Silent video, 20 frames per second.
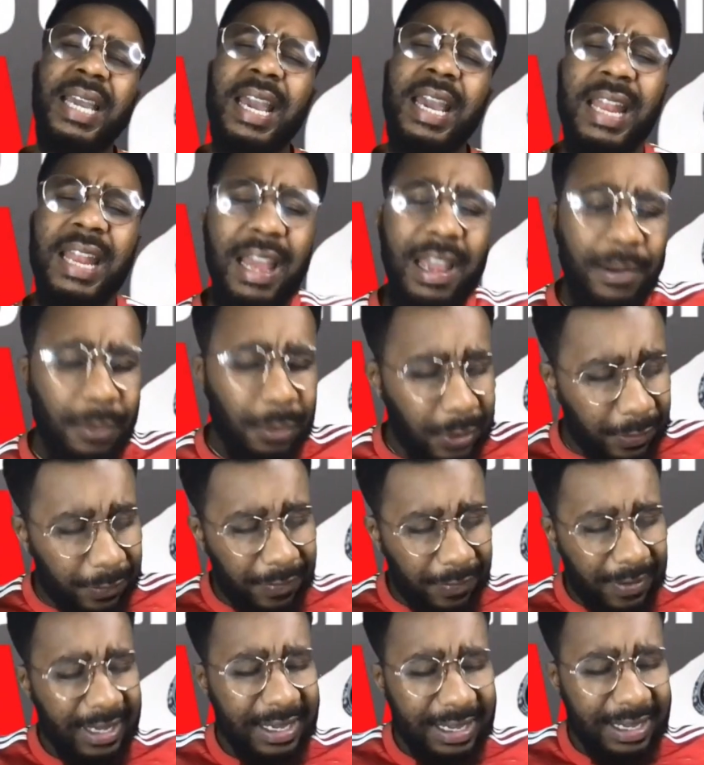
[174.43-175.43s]
And I was
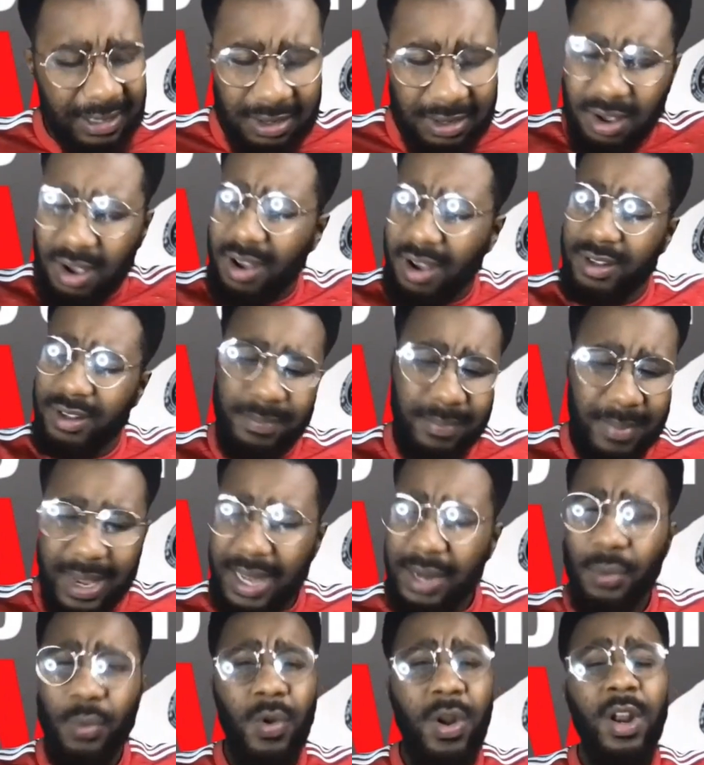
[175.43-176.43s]
thinking, God,
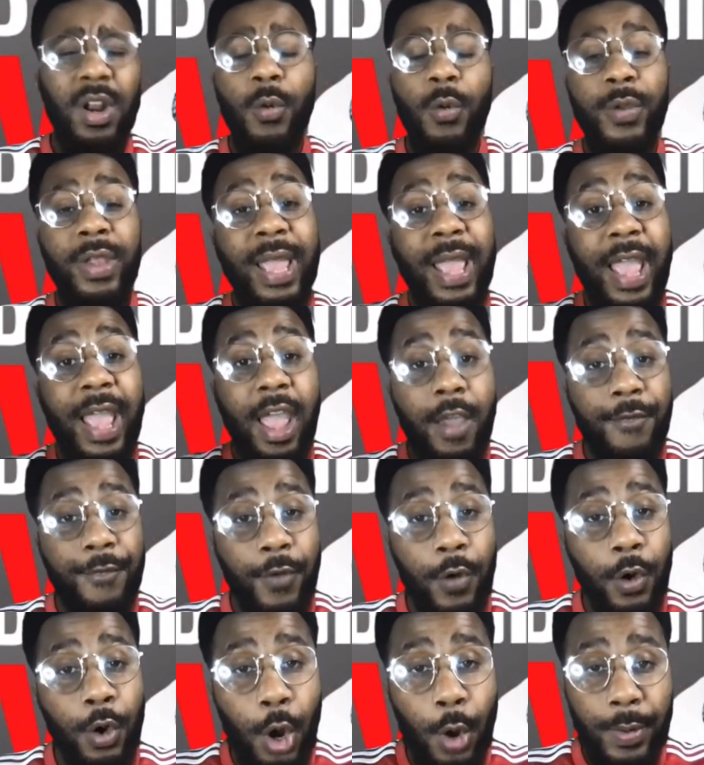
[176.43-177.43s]
man, when are we
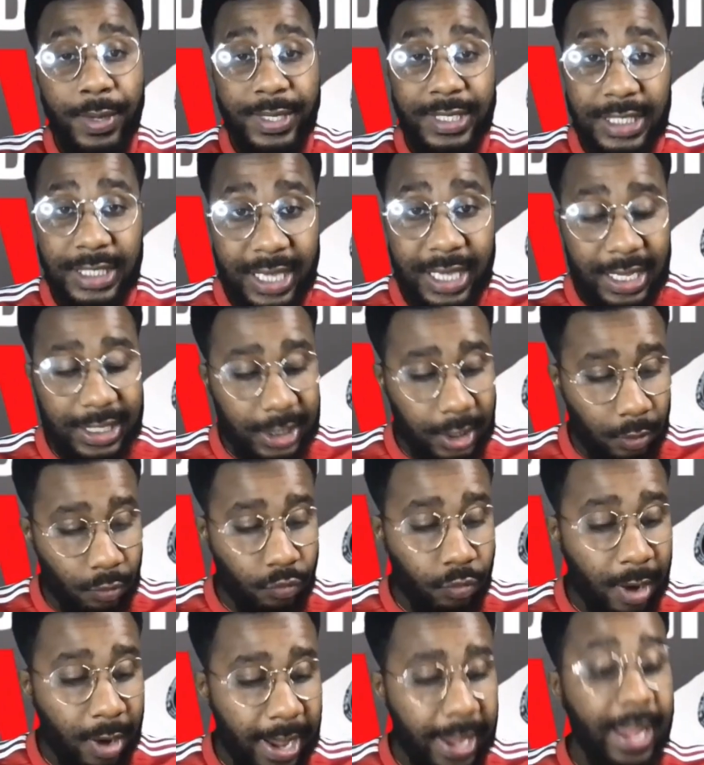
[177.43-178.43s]
ever going to get it
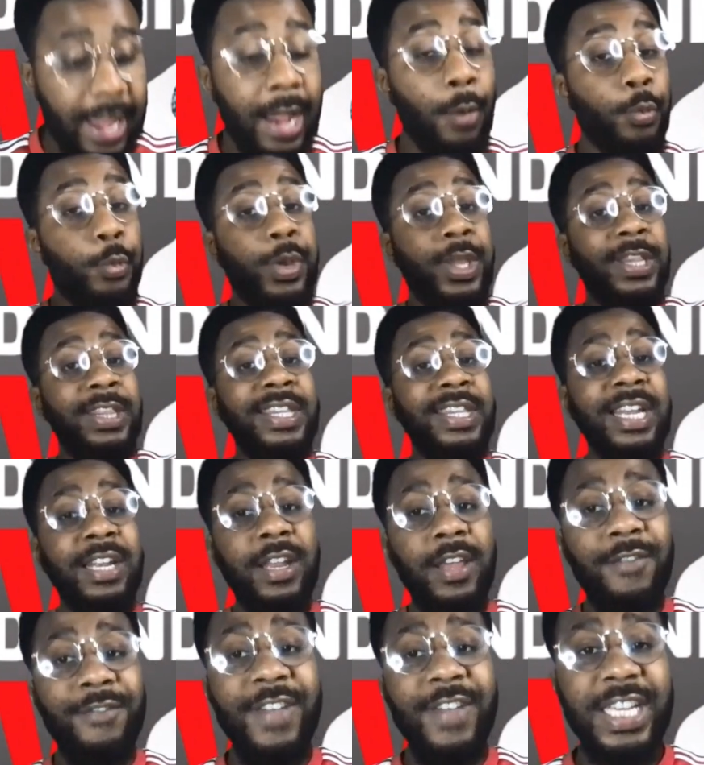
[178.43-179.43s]
right? And we
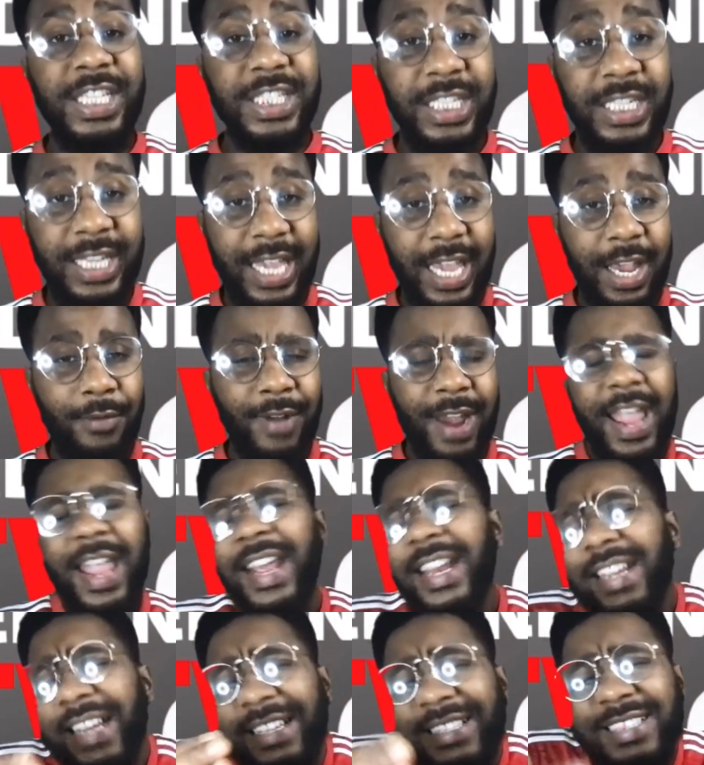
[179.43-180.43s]
did eventually get it
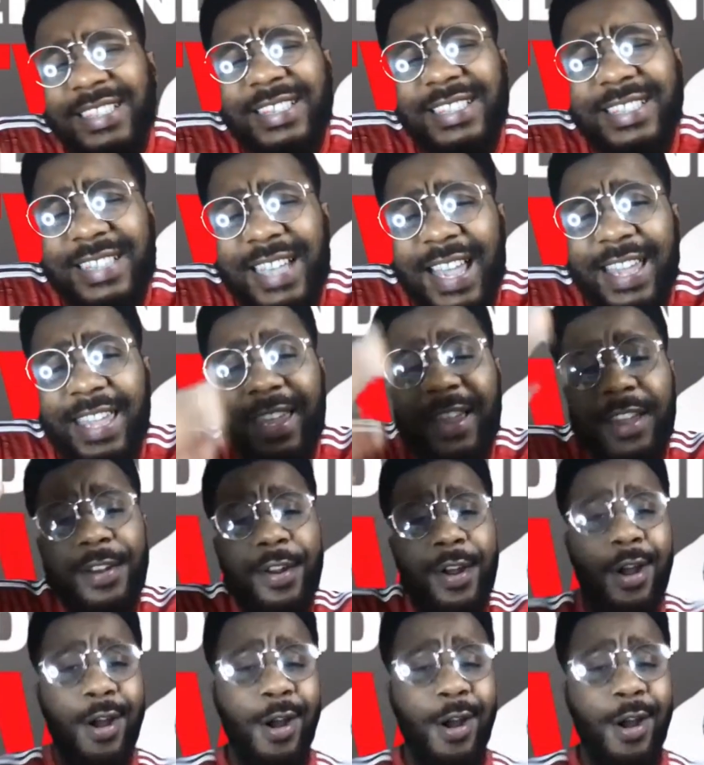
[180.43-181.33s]
right in the second